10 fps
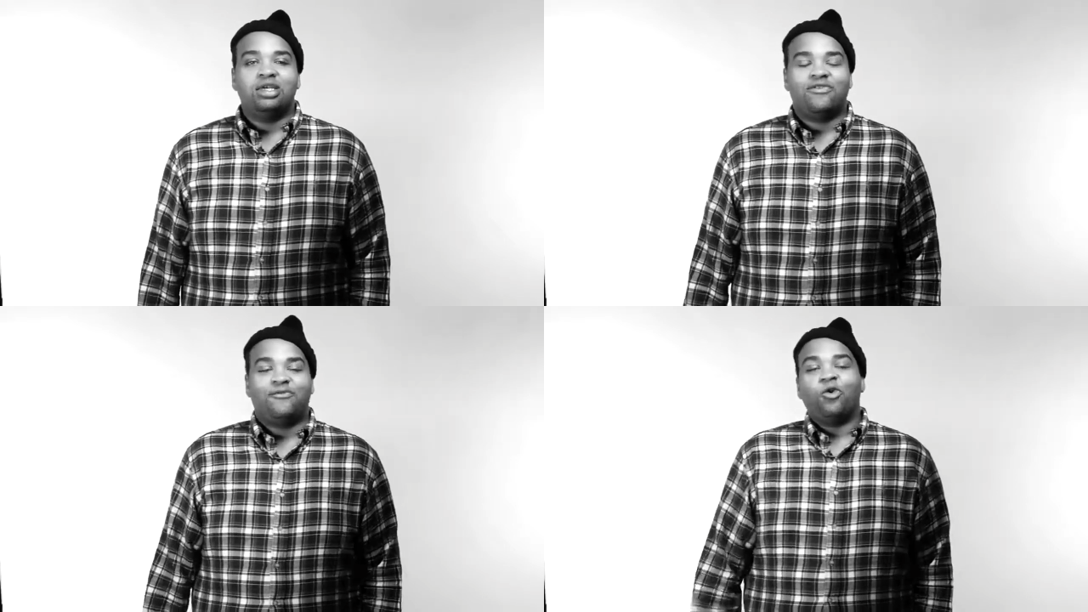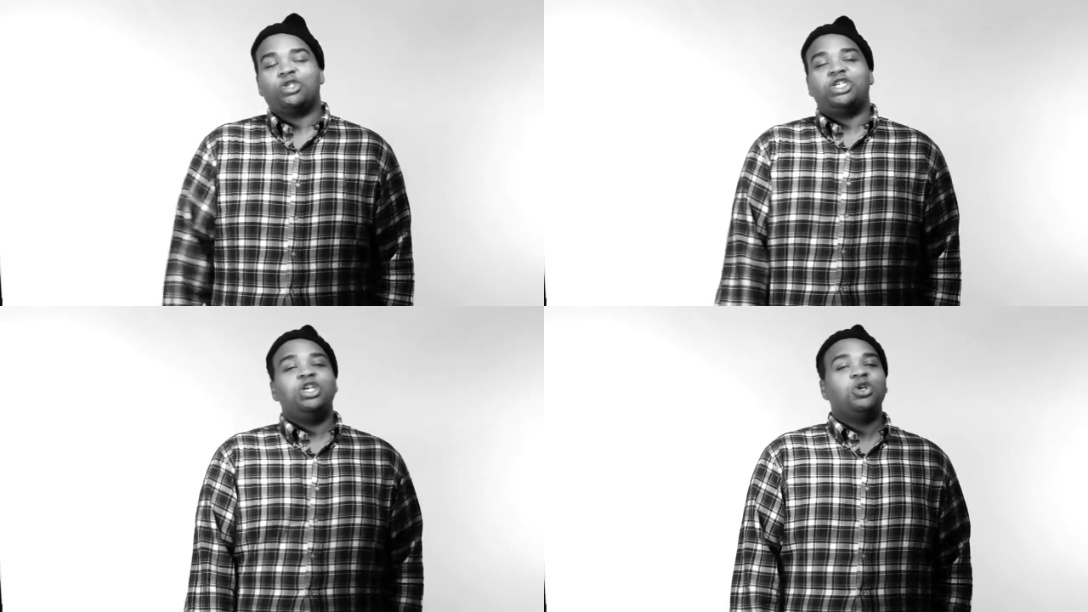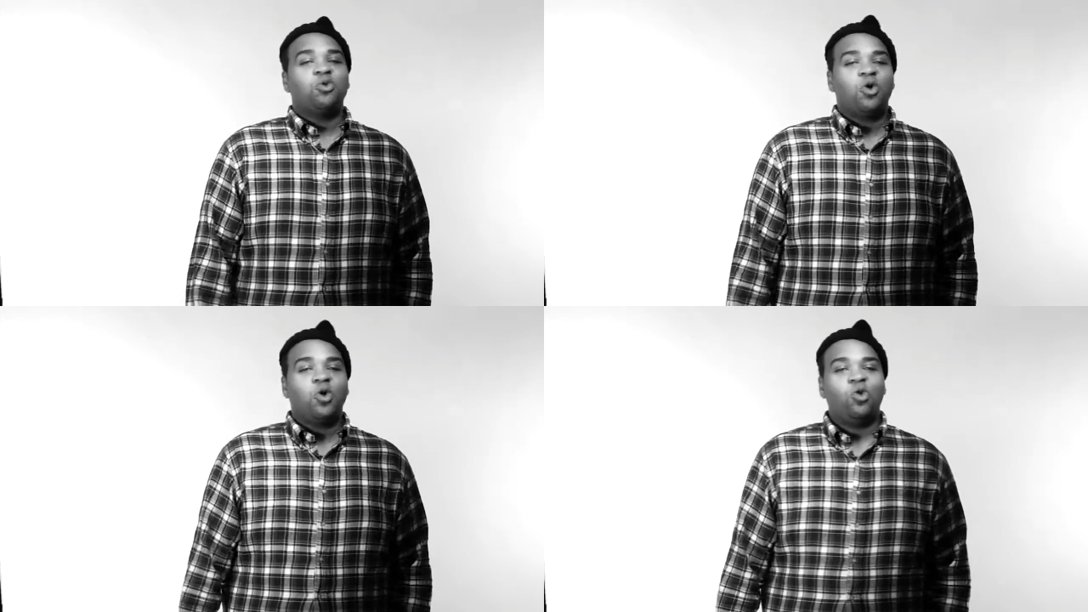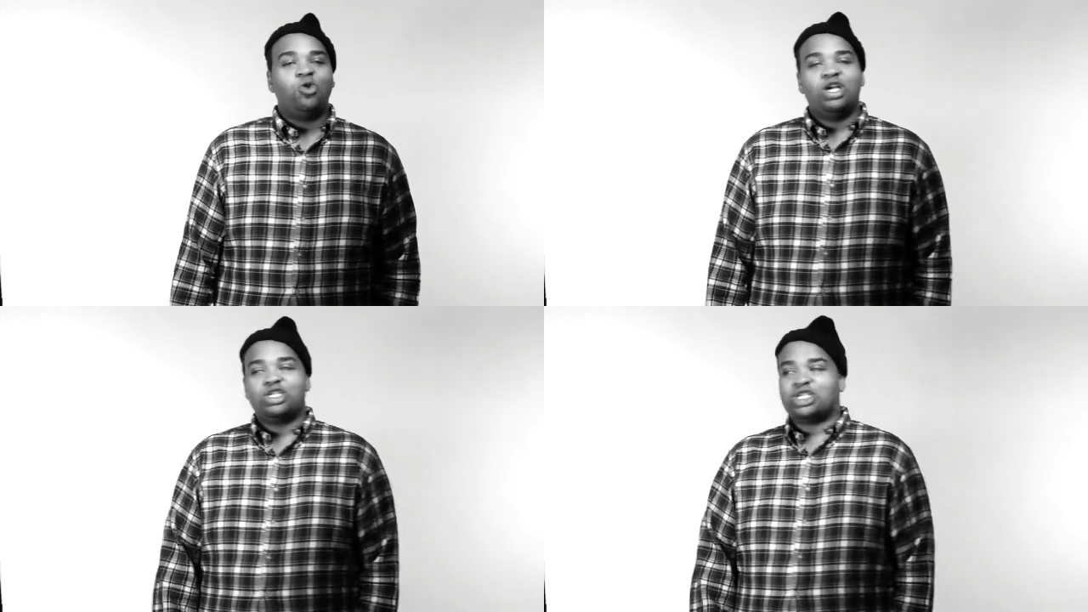this
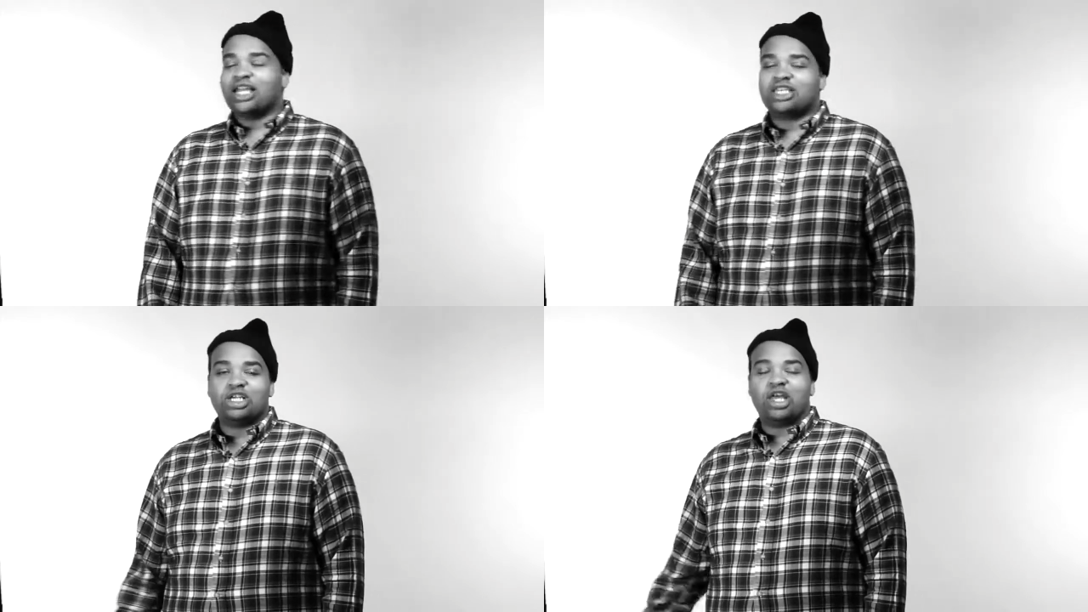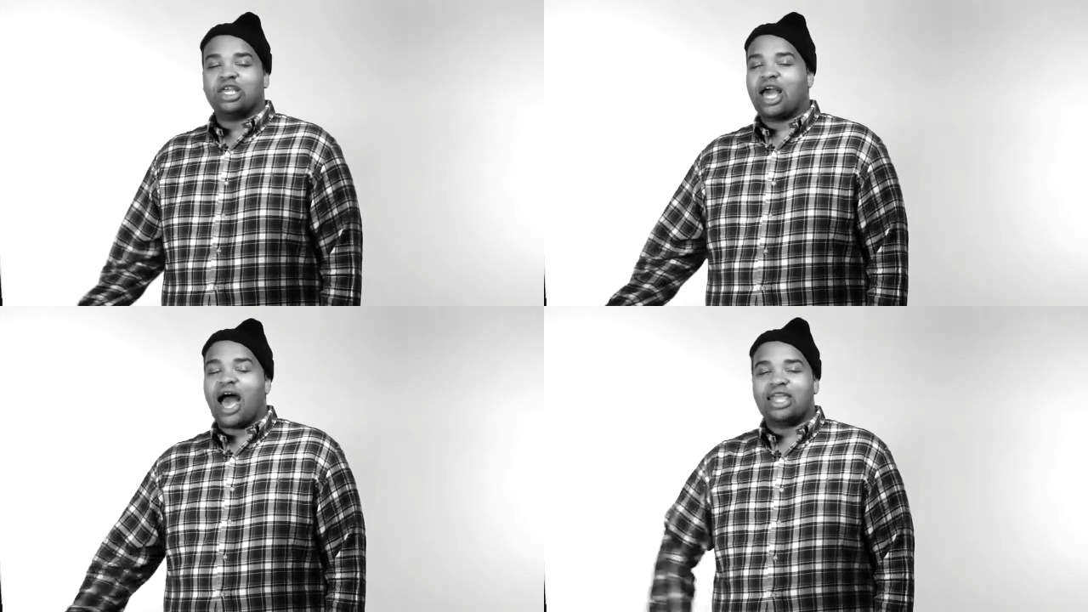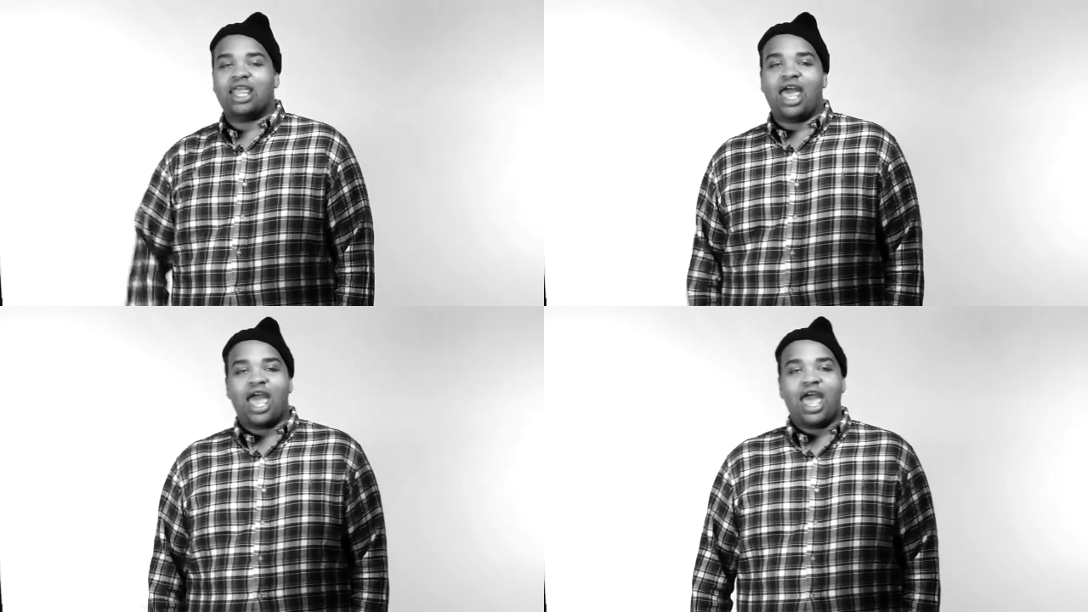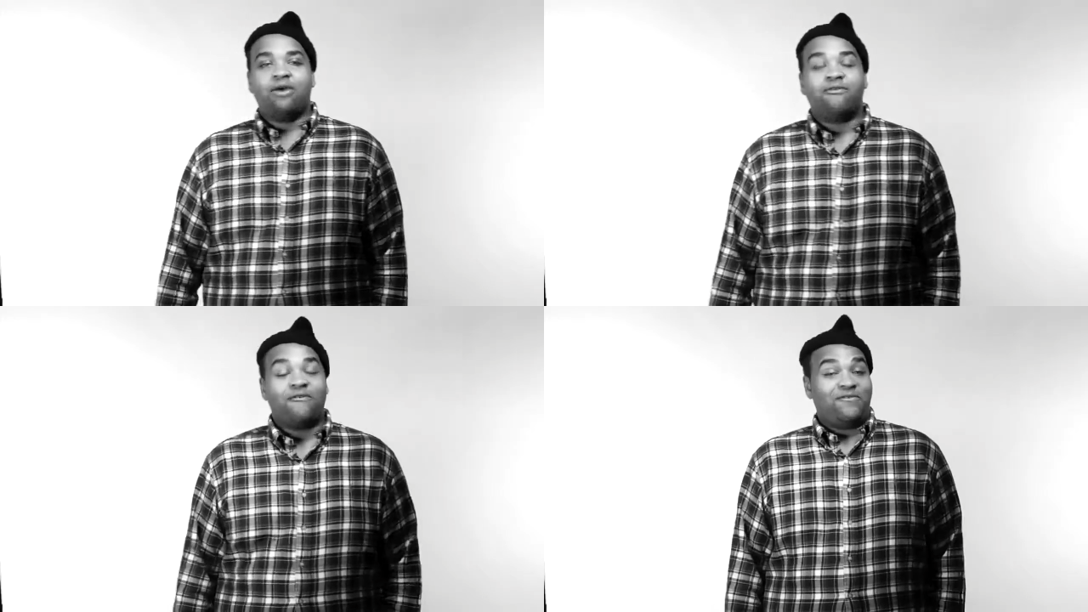14-year-old shot this other guy in the
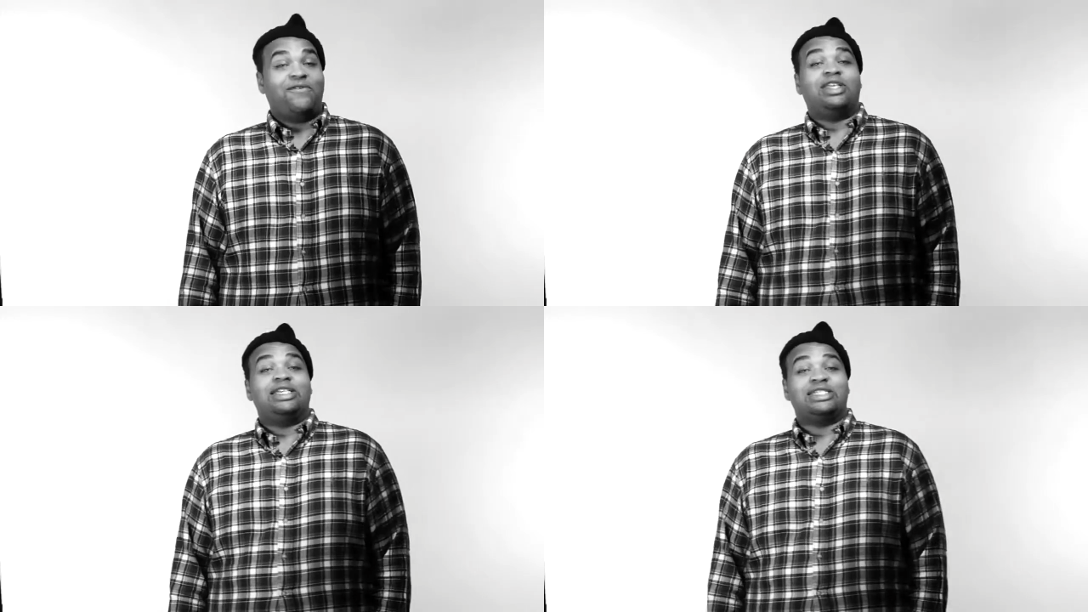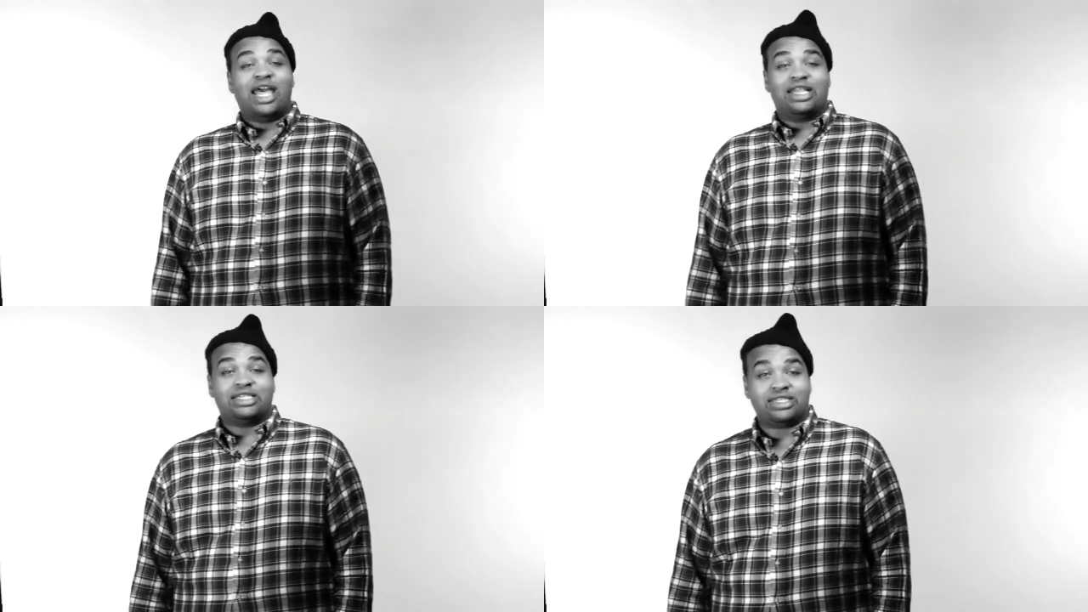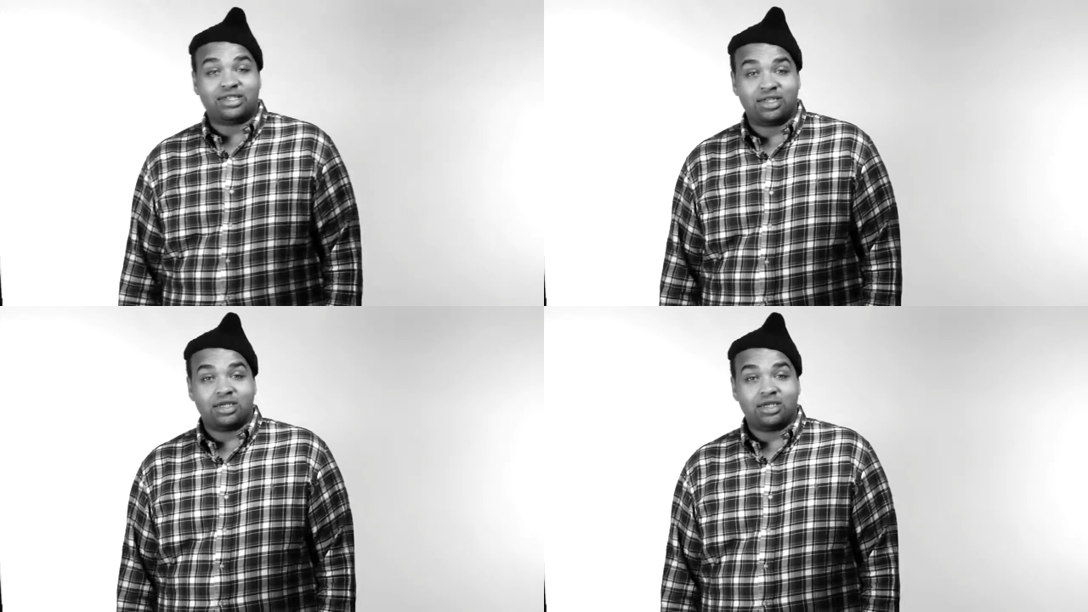head for 50 cents.